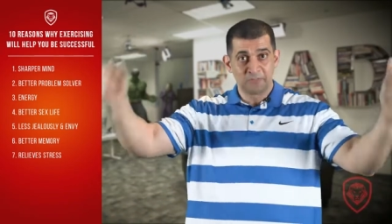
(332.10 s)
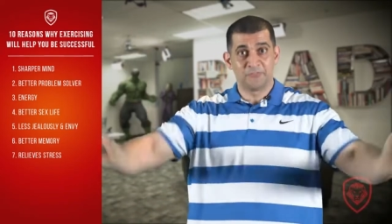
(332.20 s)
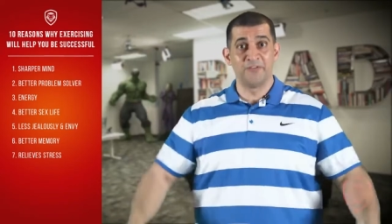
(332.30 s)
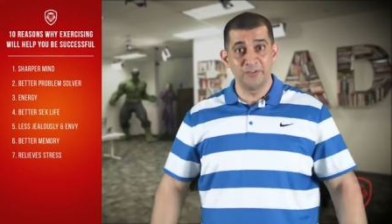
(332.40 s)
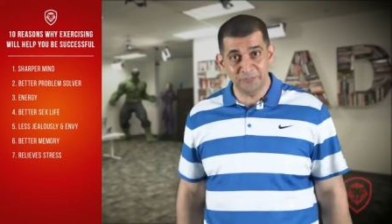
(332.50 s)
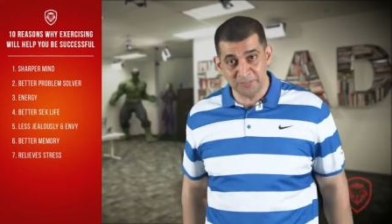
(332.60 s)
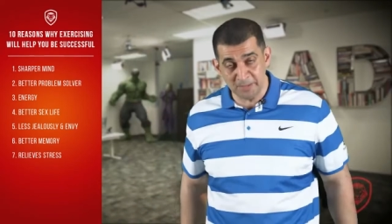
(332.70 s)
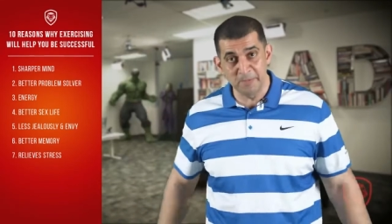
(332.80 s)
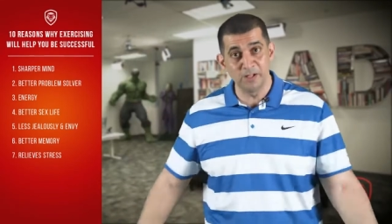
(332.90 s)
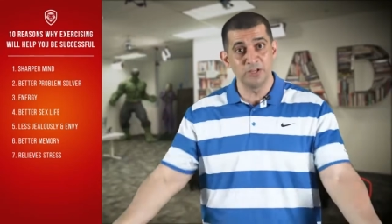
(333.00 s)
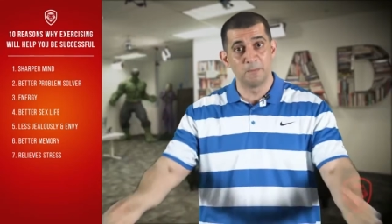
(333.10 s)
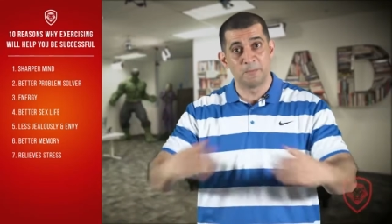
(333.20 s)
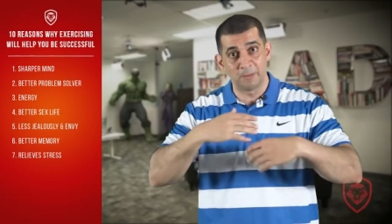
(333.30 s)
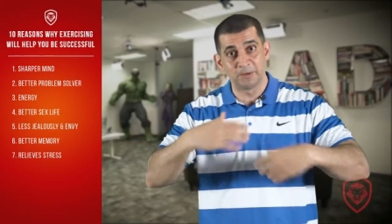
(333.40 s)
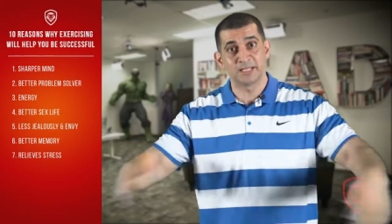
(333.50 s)
50 million
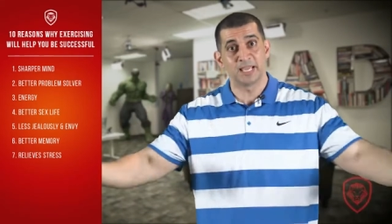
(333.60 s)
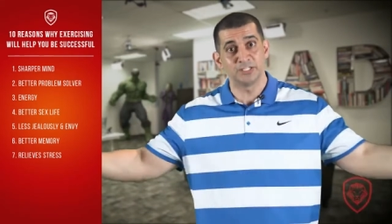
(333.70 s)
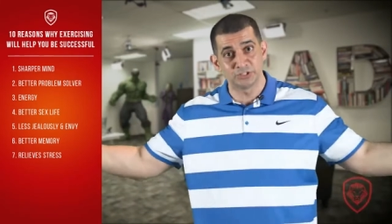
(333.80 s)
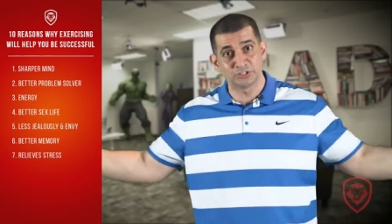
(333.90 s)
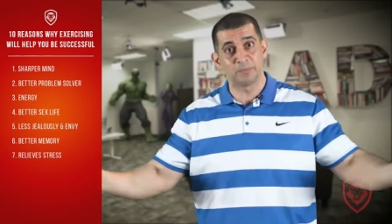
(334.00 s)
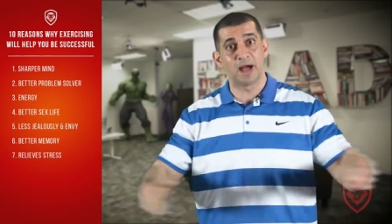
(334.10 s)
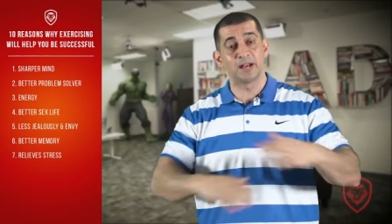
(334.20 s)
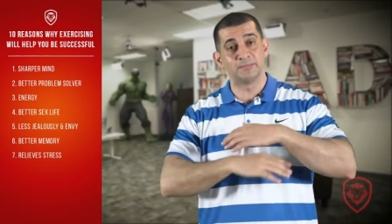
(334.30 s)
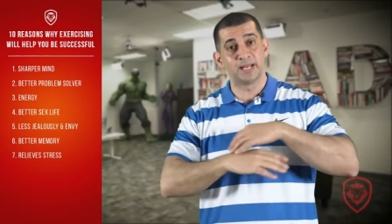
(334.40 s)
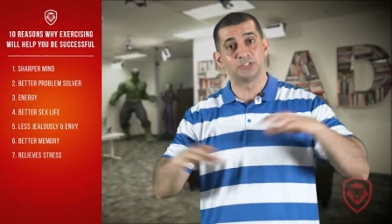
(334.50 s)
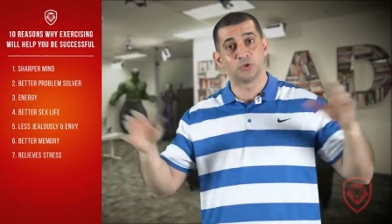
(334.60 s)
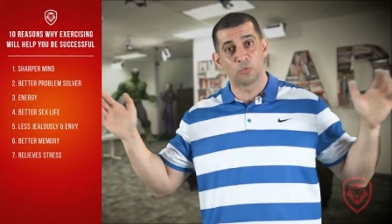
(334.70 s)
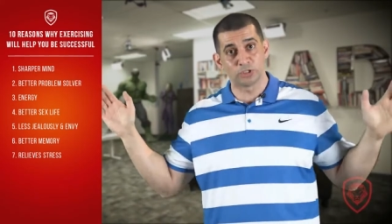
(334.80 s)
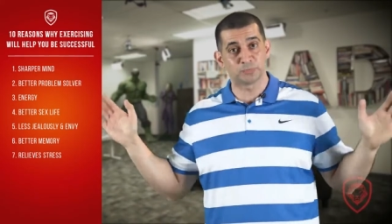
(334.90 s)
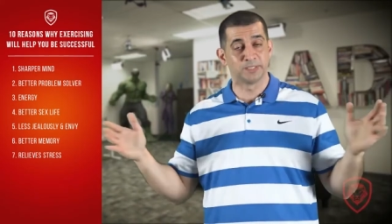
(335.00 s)
publications about him that he's the
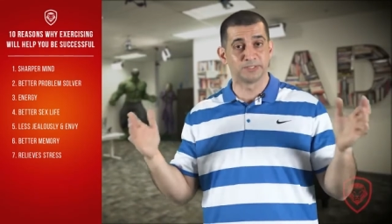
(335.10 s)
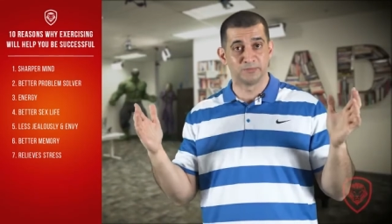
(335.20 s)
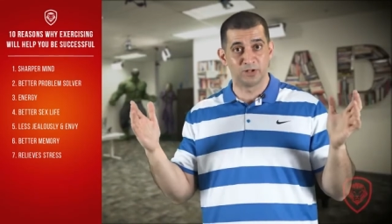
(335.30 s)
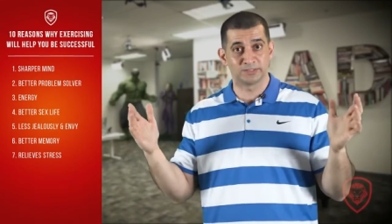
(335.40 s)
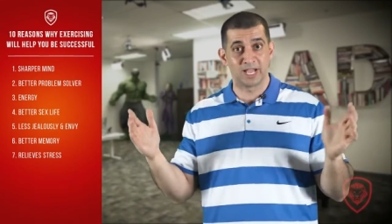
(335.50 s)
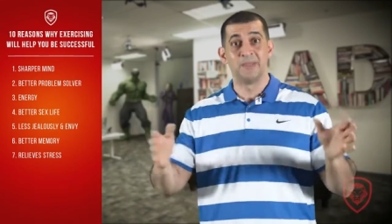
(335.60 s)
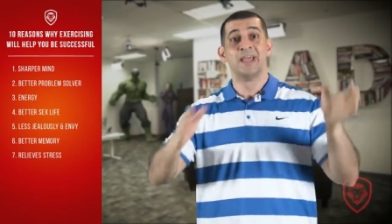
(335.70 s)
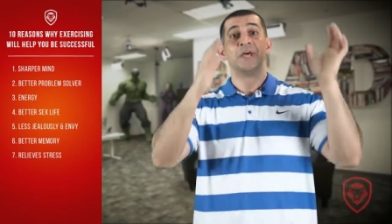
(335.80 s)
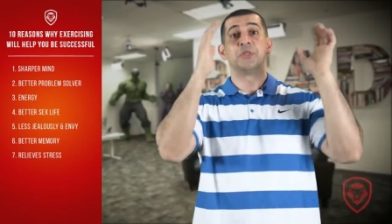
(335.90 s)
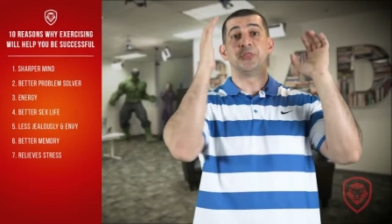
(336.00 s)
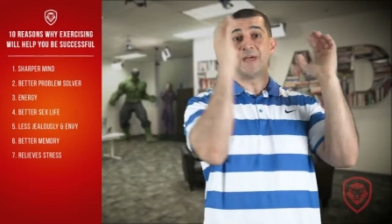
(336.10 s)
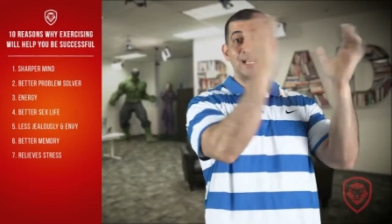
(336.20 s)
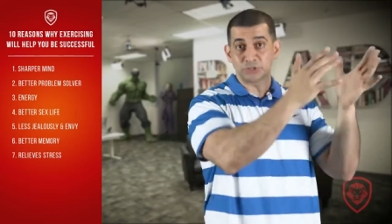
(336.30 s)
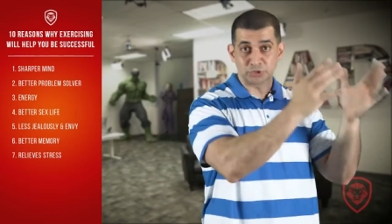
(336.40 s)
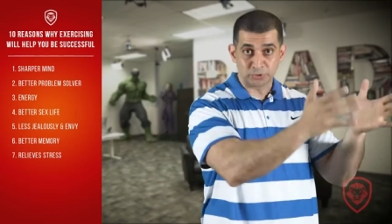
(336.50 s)
worst president of all time.
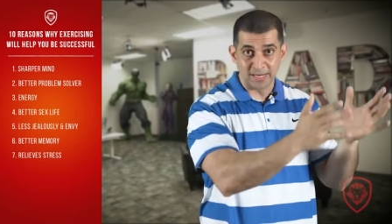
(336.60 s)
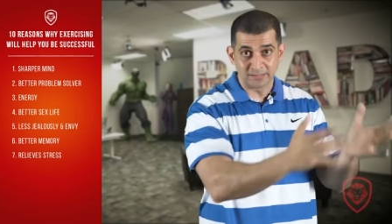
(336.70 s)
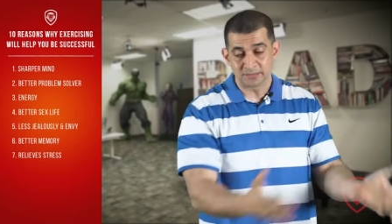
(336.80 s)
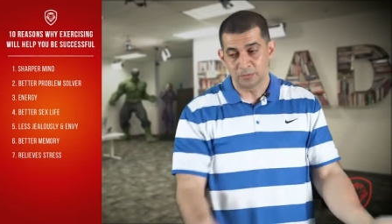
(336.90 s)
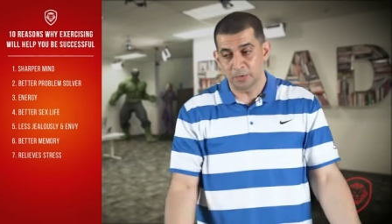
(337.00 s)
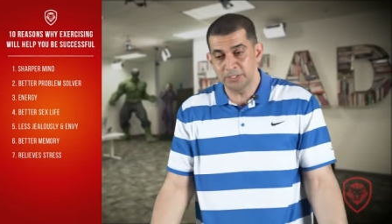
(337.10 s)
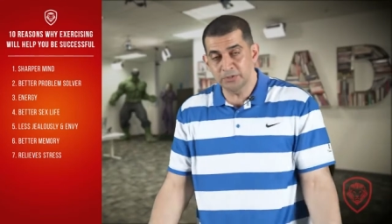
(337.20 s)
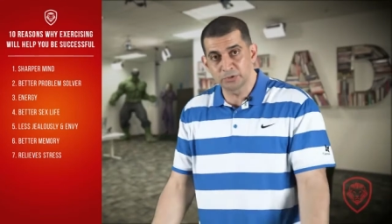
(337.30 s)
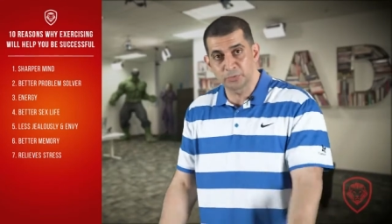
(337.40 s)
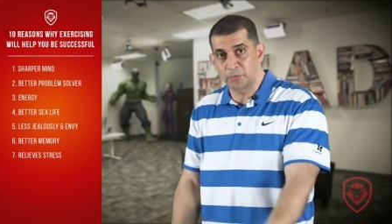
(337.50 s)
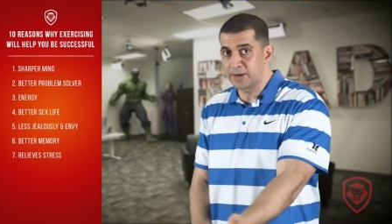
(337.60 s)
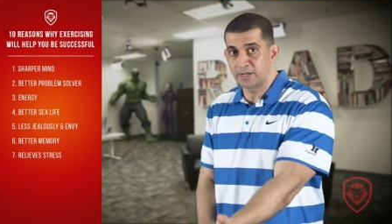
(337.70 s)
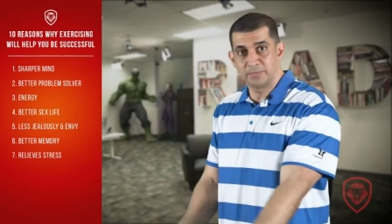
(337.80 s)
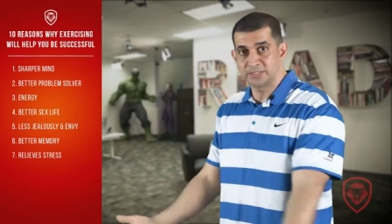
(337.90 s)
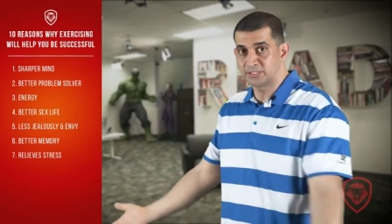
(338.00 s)
That's stress. What we do is we're
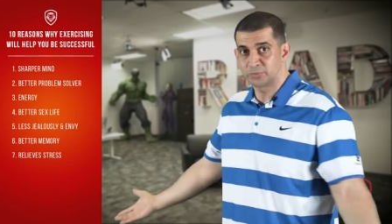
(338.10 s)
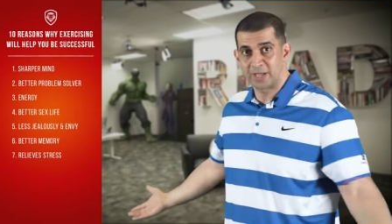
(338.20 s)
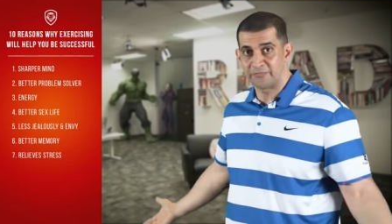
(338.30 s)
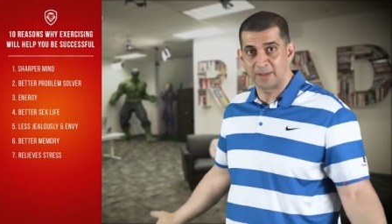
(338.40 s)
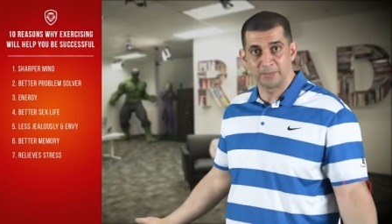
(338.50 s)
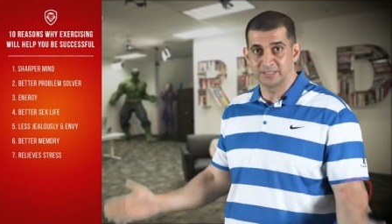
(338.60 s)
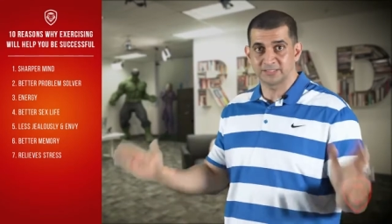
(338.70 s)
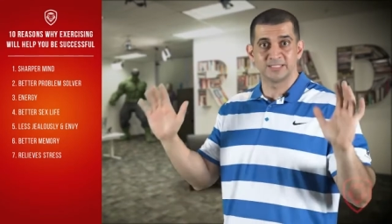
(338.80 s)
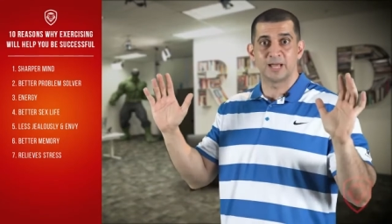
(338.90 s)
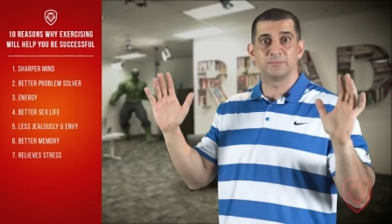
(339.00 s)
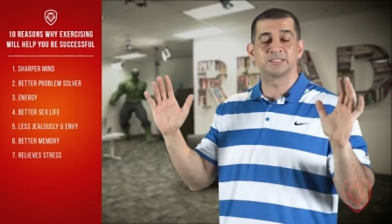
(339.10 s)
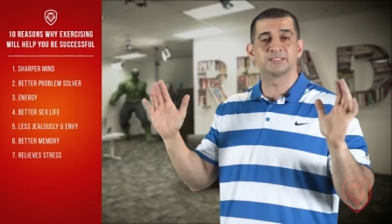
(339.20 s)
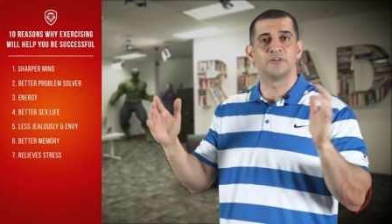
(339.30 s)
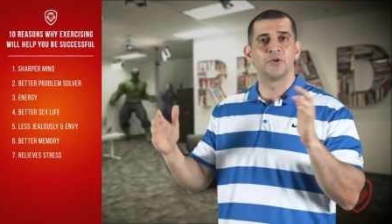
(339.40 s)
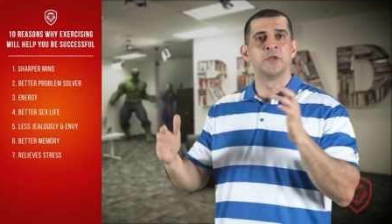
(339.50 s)
running a business, we have family. This is not big
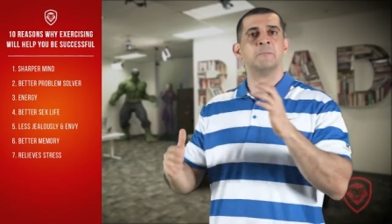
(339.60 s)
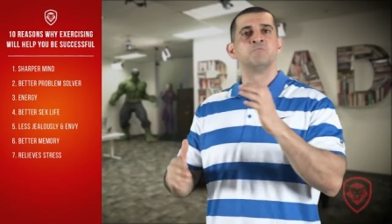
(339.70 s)
stuff.